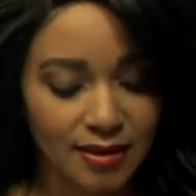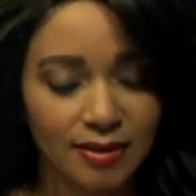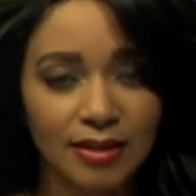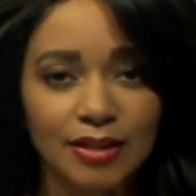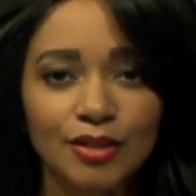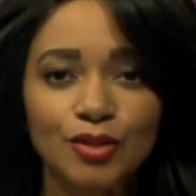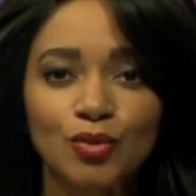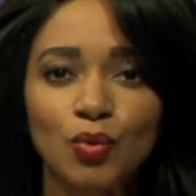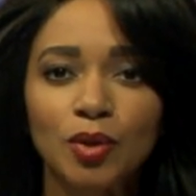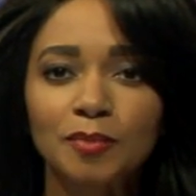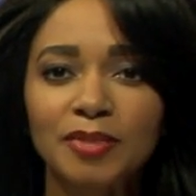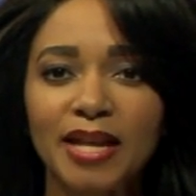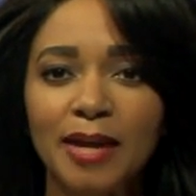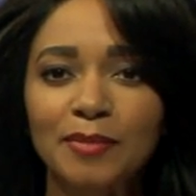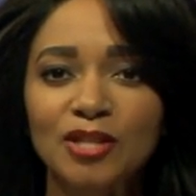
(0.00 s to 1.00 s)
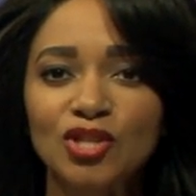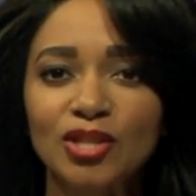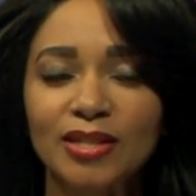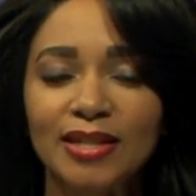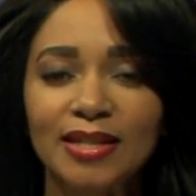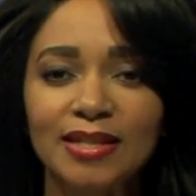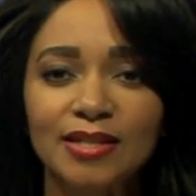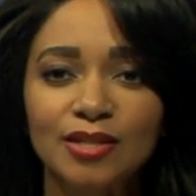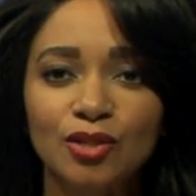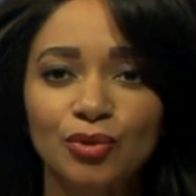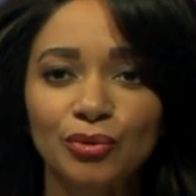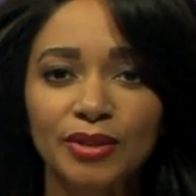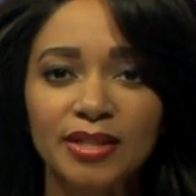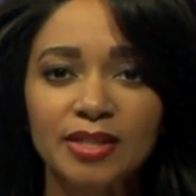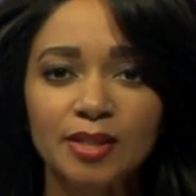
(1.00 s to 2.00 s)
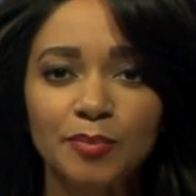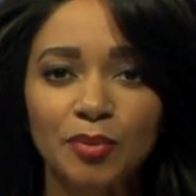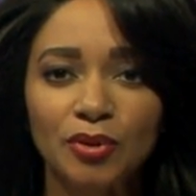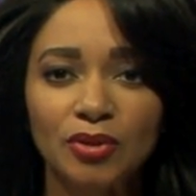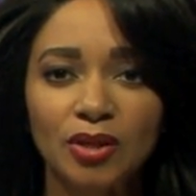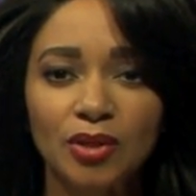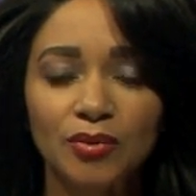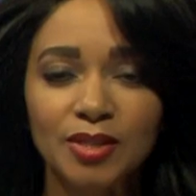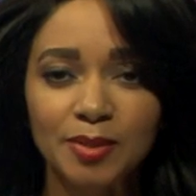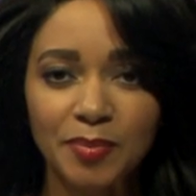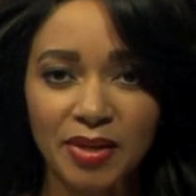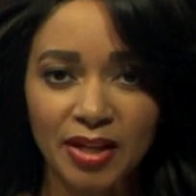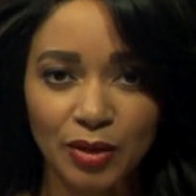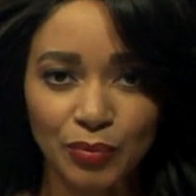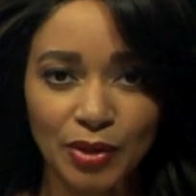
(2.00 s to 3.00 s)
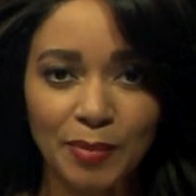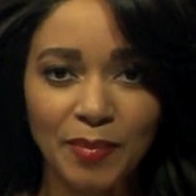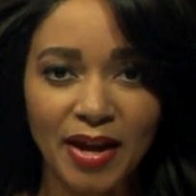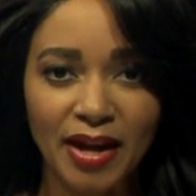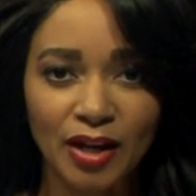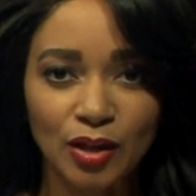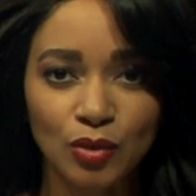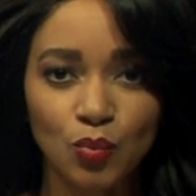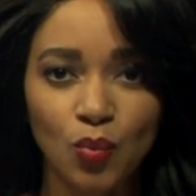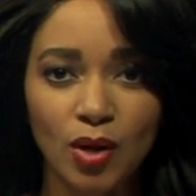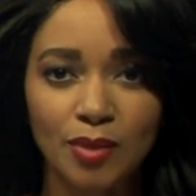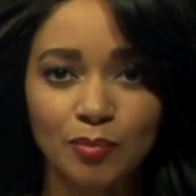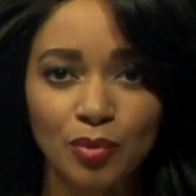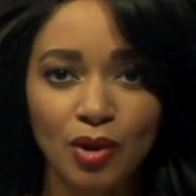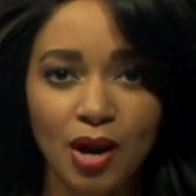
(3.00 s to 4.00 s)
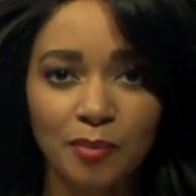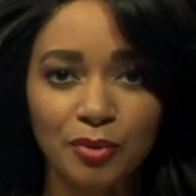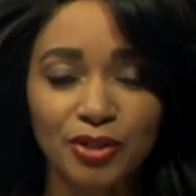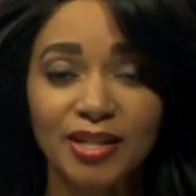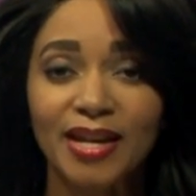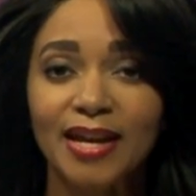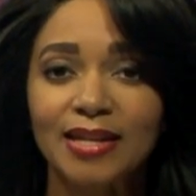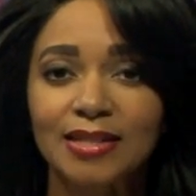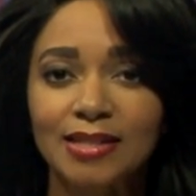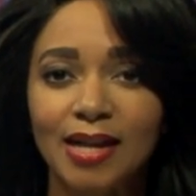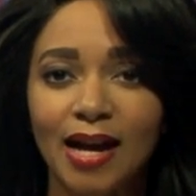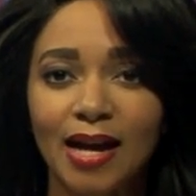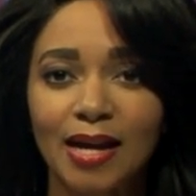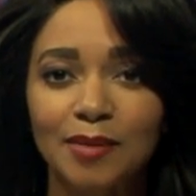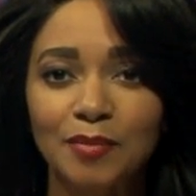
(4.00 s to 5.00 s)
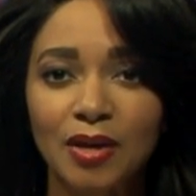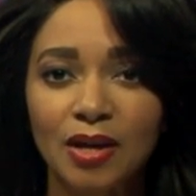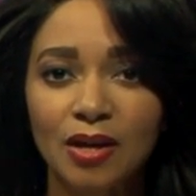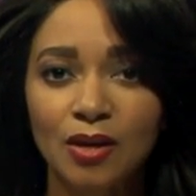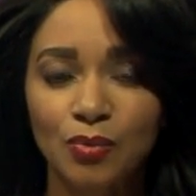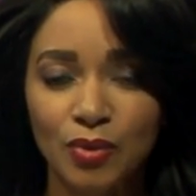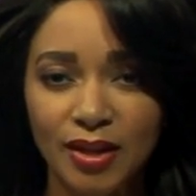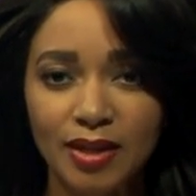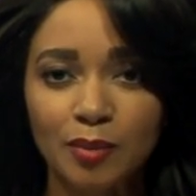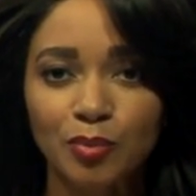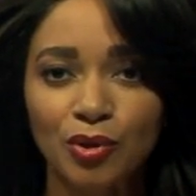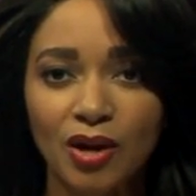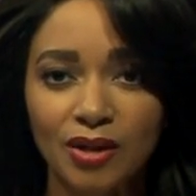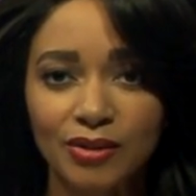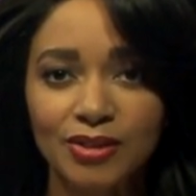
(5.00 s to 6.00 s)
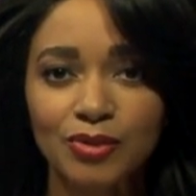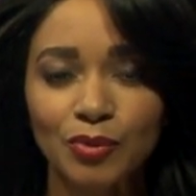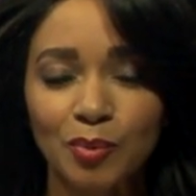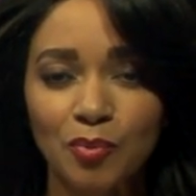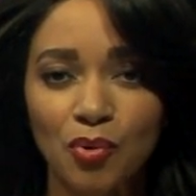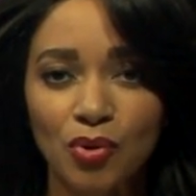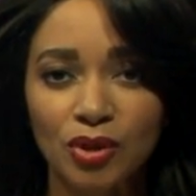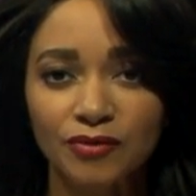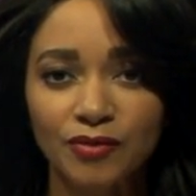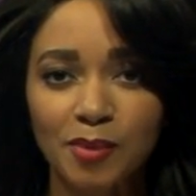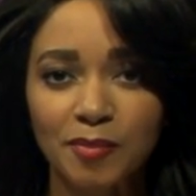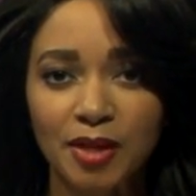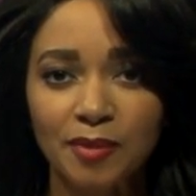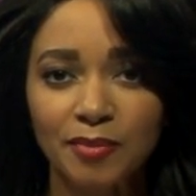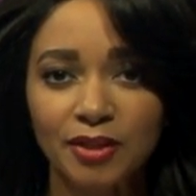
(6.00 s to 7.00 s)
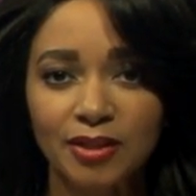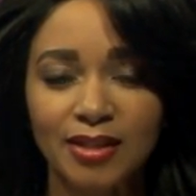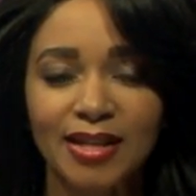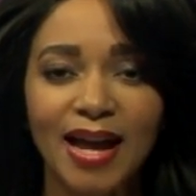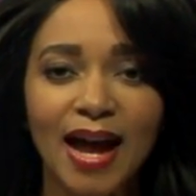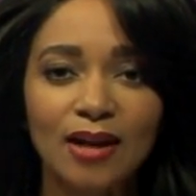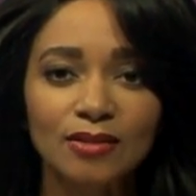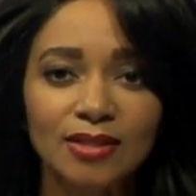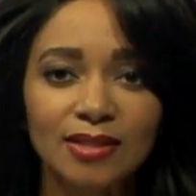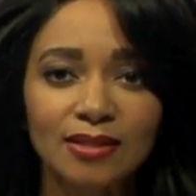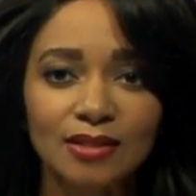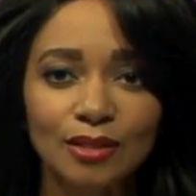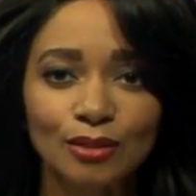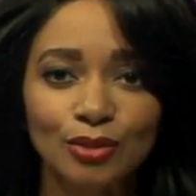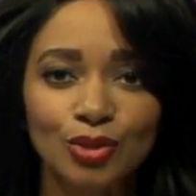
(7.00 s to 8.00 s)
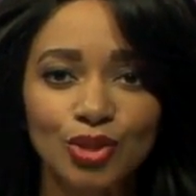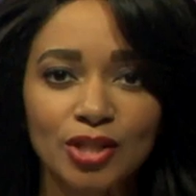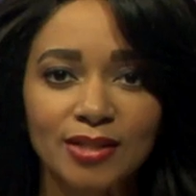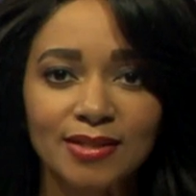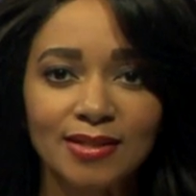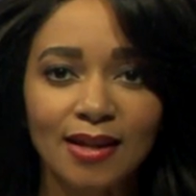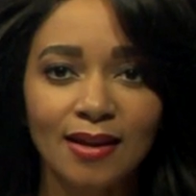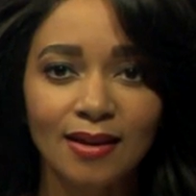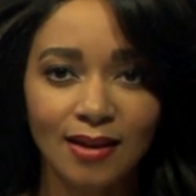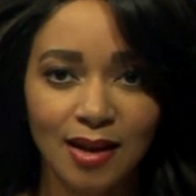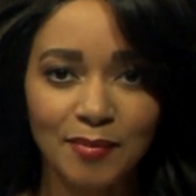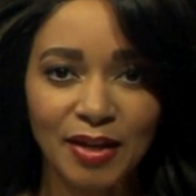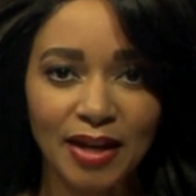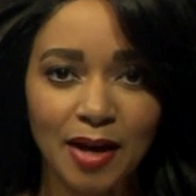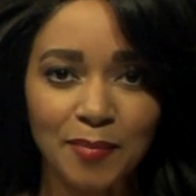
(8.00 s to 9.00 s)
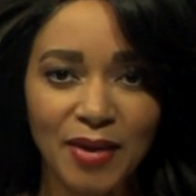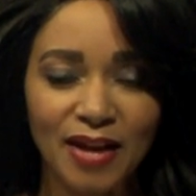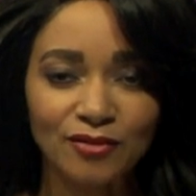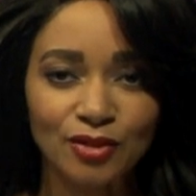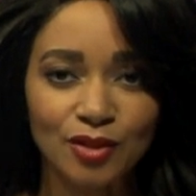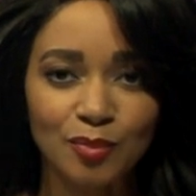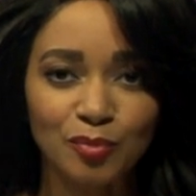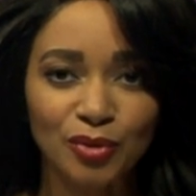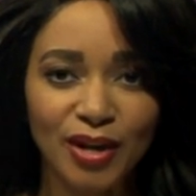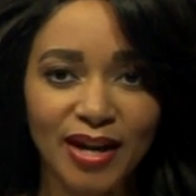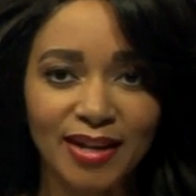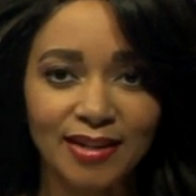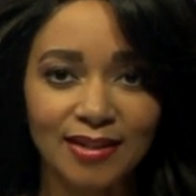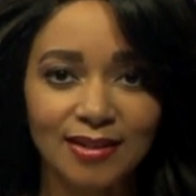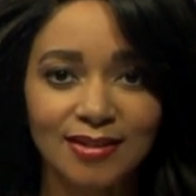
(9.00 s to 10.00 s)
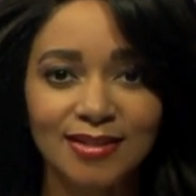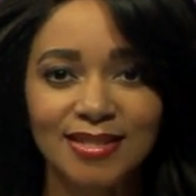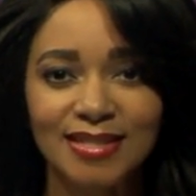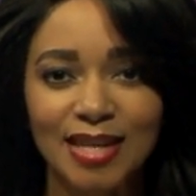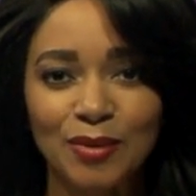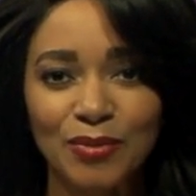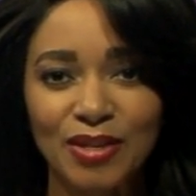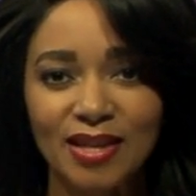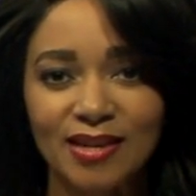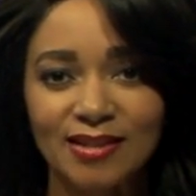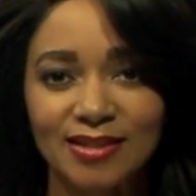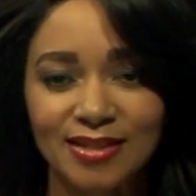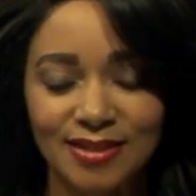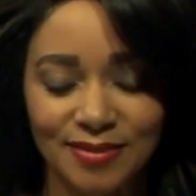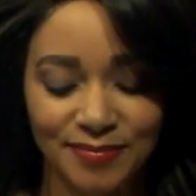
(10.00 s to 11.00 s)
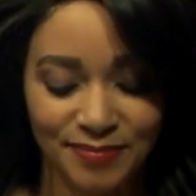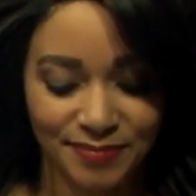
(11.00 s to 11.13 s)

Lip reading: The storm damage in East Greensboro is being repaired one property at a time. We'll get a progress report from Community Housing Solutions coming up after the break. Stay with us.